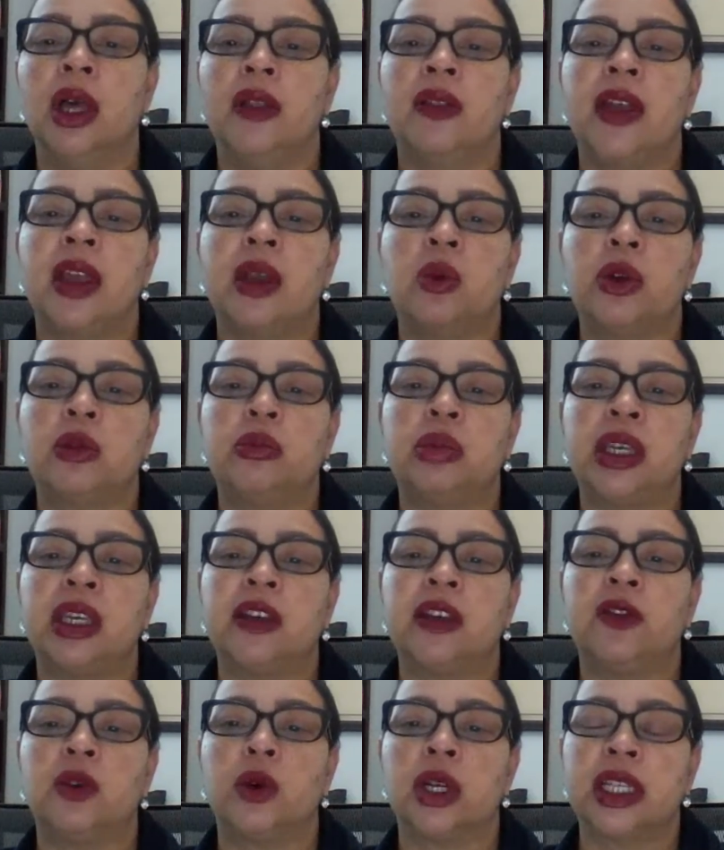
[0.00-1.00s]
They would
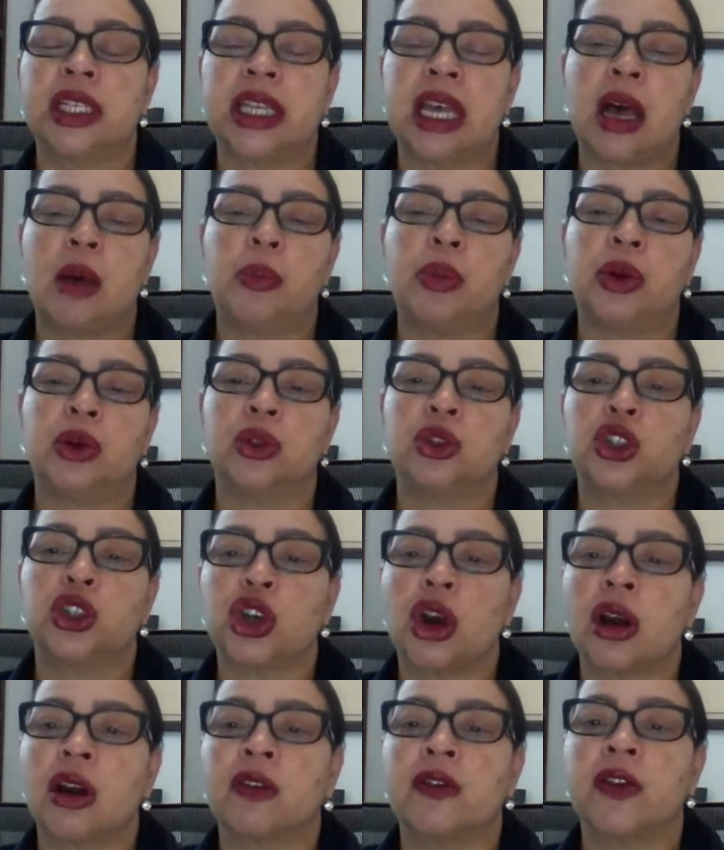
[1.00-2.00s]
be, for example,
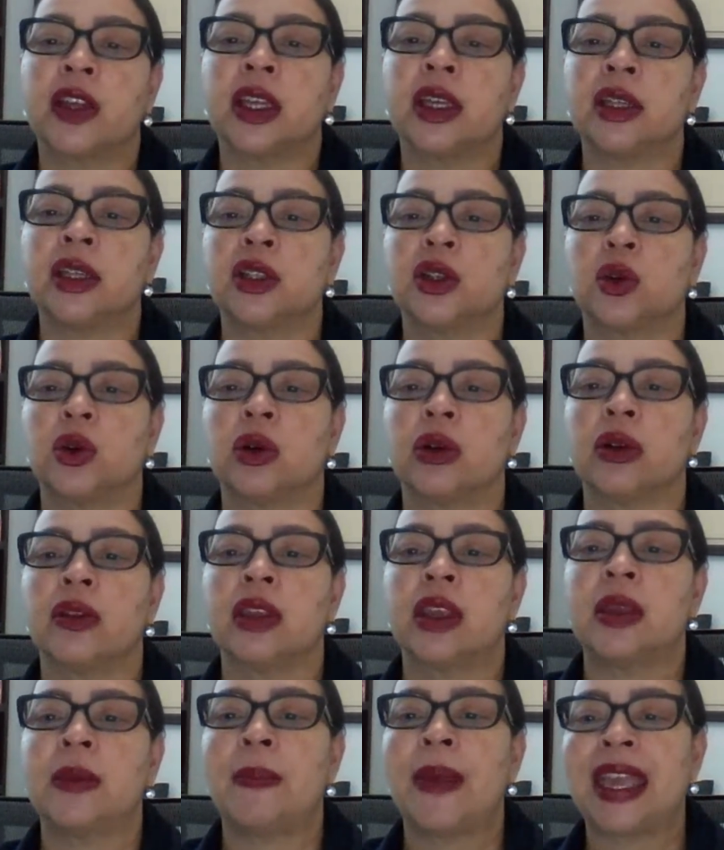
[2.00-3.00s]
Jarvis or
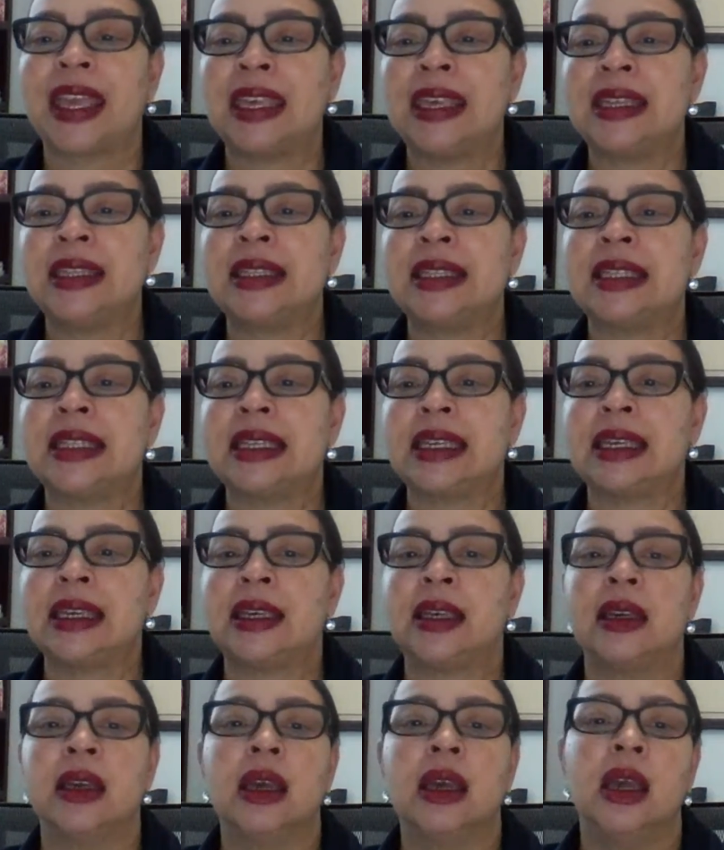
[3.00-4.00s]
the
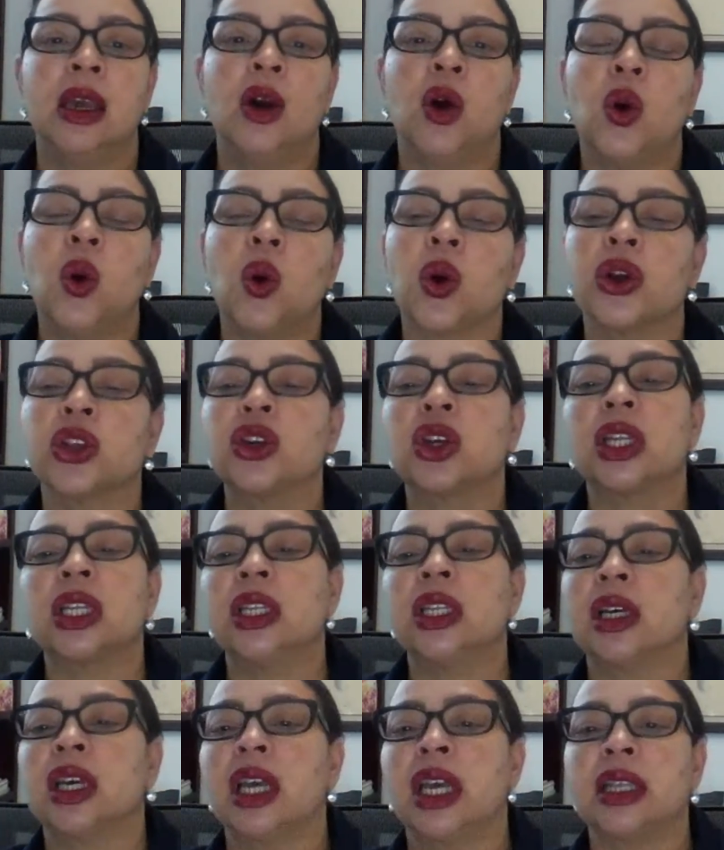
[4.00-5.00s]
McKinsey, or you can
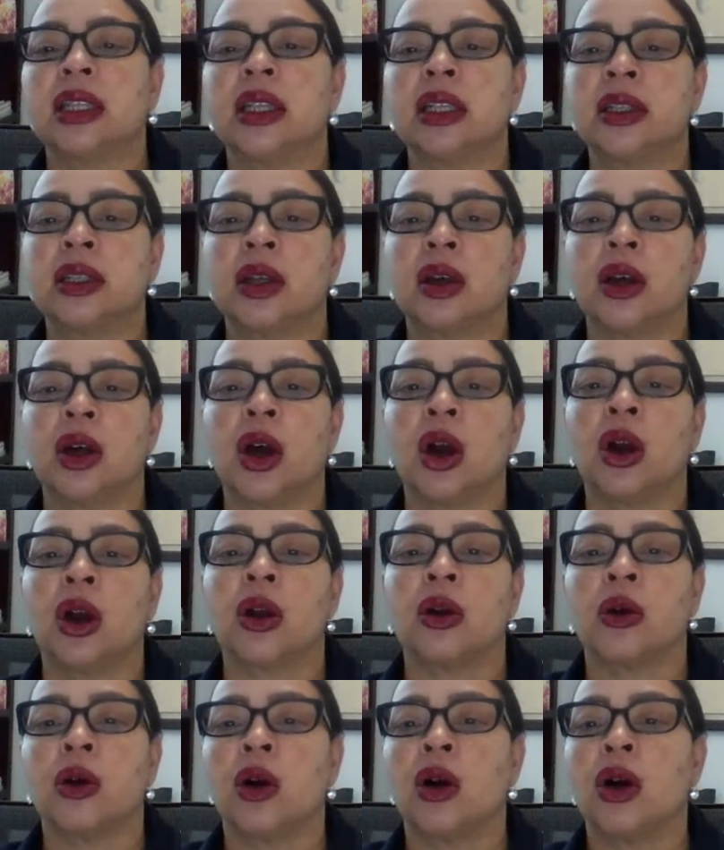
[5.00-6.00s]
look at
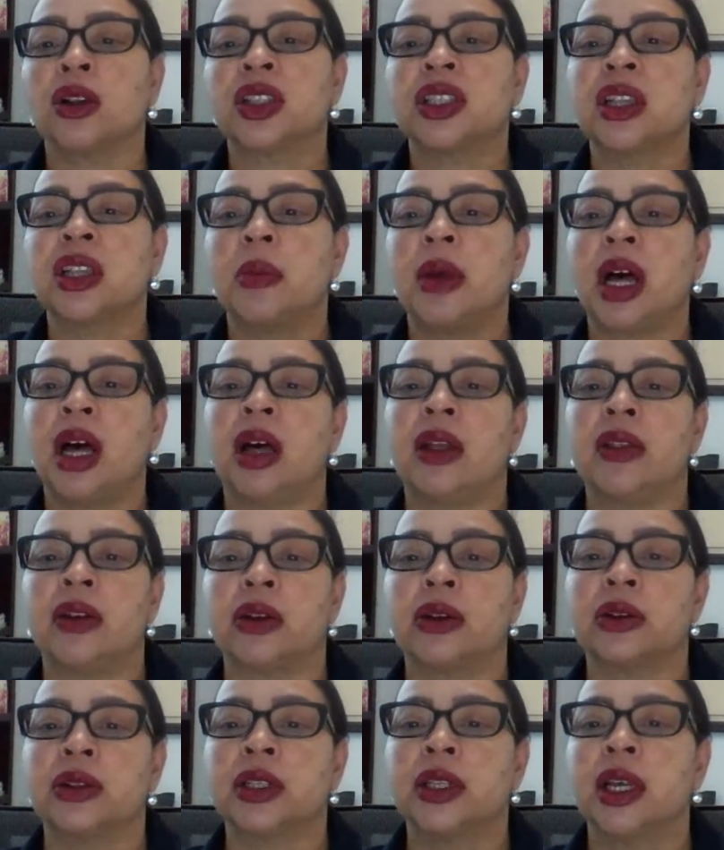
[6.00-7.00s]
some
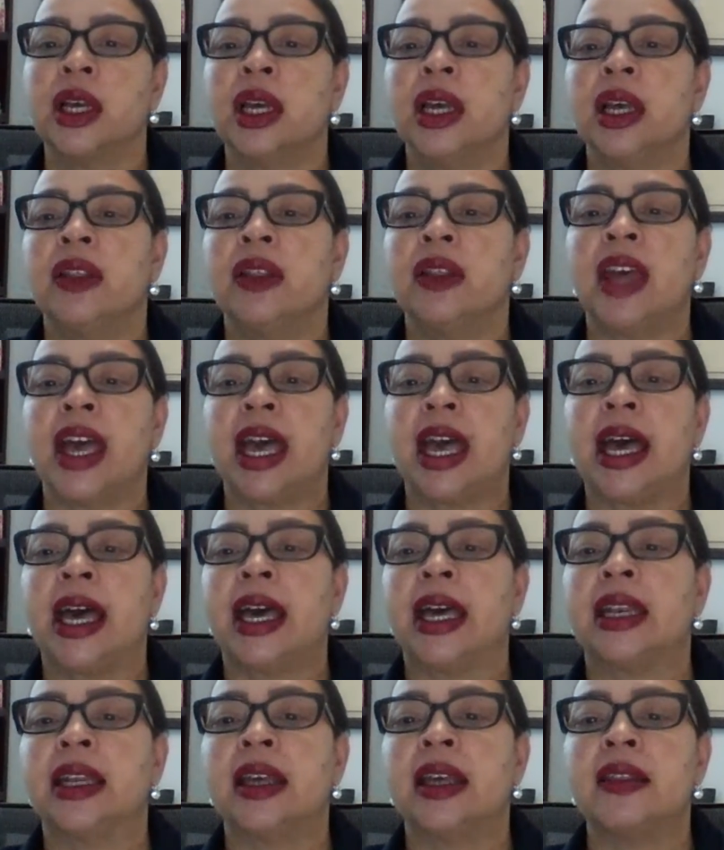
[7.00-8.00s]
others
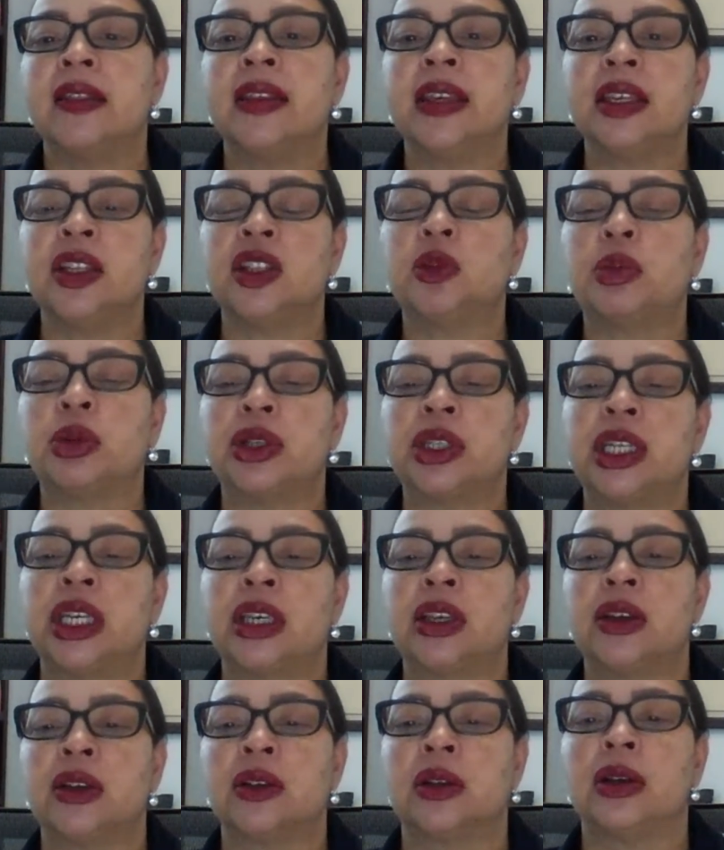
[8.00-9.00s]
that these
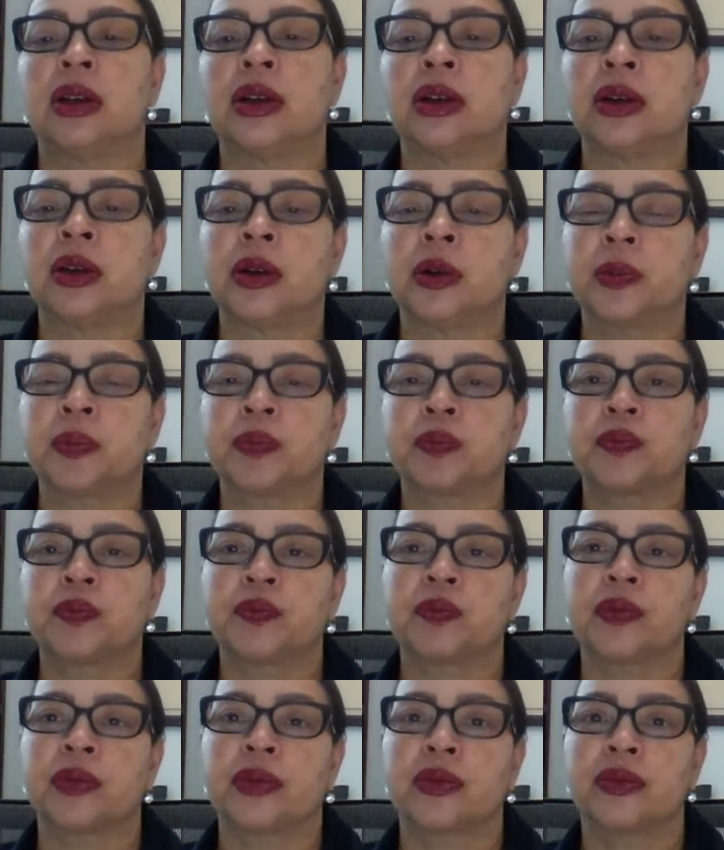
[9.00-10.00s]
particular
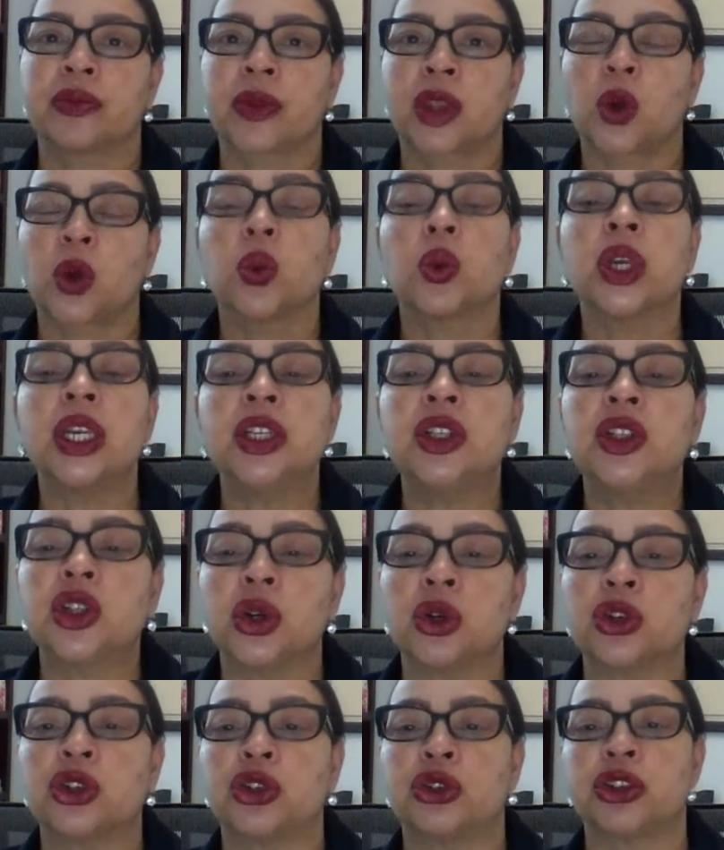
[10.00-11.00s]

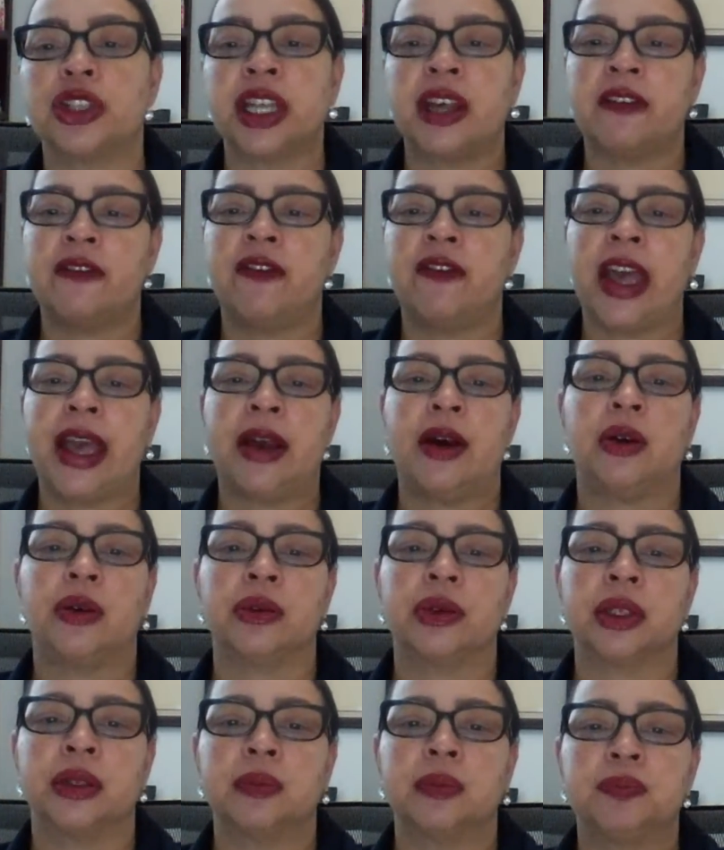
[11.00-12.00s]
researchers have
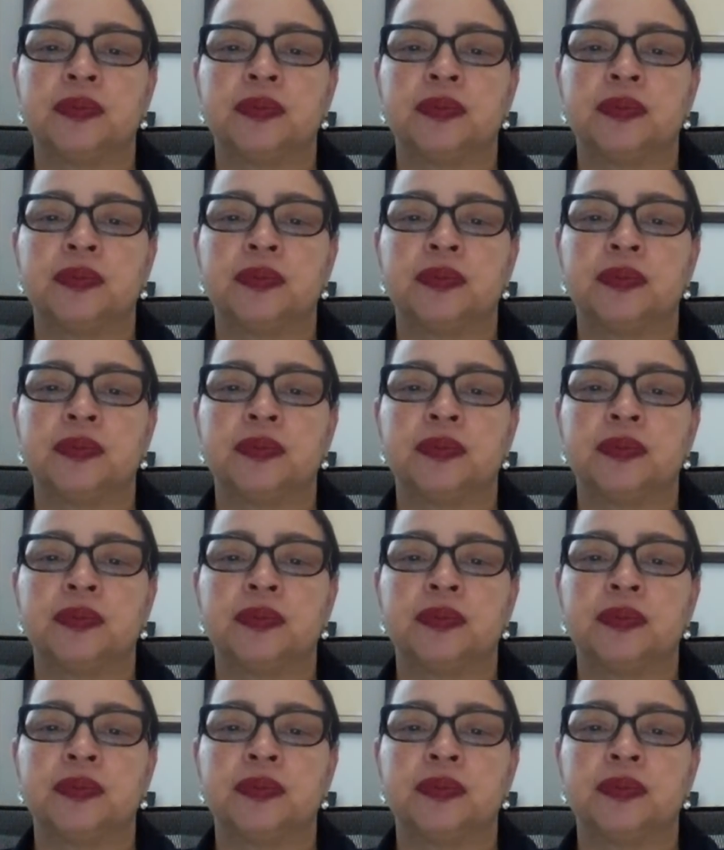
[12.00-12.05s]
found.